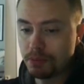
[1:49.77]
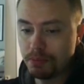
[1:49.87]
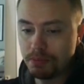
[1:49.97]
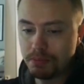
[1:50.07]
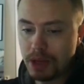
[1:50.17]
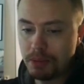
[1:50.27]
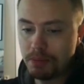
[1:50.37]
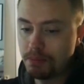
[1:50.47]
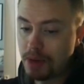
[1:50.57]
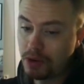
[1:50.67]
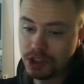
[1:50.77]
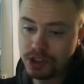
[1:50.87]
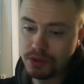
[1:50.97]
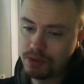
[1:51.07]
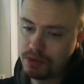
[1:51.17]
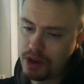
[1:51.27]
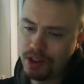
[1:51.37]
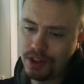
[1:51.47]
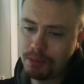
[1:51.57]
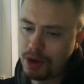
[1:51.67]
maybe Mouse, I
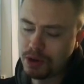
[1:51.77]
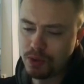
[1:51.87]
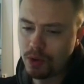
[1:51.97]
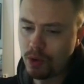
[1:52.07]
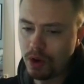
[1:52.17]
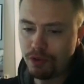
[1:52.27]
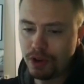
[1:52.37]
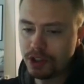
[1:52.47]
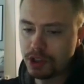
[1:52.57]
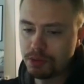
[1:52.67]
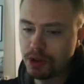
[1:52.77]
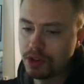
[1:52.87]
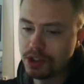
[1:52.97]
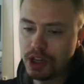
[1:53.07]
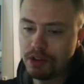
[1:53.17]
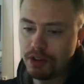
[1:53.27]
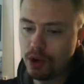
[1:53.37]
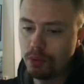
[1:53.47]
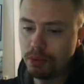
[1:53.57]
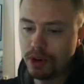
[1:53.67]
think Mouse will qualify just because they have an
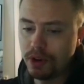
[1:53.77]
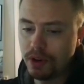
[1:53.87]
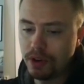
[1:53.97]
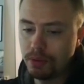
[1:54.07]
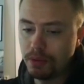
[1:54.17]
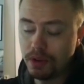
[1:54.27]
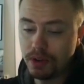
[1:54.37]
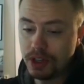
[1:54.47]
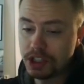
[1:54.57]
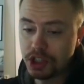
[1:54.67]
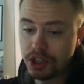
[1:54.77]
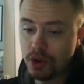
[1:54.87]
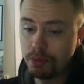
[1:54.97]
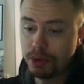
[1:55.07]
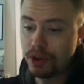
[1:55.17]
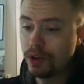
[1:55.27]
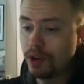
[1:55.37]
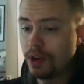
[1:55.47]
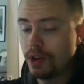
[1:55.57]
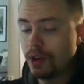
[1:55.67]
opener, easy opener.
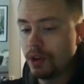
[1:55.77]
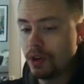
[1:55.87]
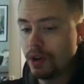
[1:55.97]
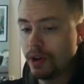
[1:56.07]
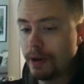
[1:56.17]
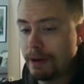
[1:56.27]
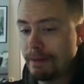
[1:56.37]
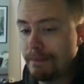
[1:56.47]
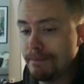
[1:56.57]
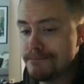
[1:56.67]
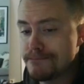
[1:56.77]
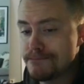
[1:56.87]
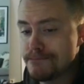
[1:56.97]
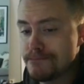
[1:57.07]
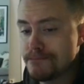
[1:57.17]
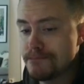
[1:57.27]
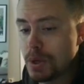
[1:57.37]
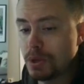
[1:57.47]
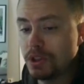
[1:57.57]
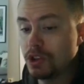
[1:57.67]

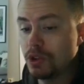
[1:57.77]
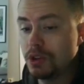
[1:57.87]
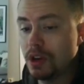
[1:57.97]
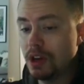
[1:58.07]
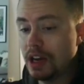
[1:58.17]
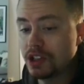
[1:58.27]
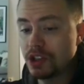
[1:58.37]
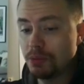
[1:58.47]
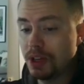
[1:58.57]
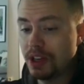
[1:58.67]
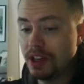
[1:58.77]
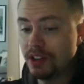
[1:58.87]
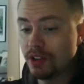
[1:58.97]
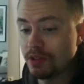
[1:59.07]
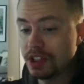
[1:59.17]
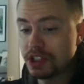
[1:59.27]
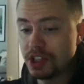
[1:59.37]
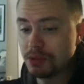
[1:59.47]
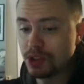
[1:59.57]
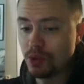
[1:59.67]
But it could actually be either of these
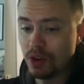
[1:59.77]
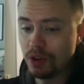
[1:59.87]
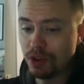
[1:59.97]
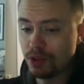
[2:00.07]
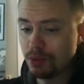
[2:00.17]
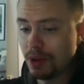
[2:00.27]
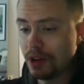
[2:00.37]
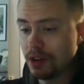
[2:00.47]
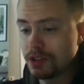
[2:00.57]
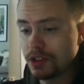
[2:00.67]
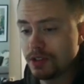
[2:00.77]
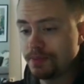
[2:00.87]
teams to qualify to playoffs.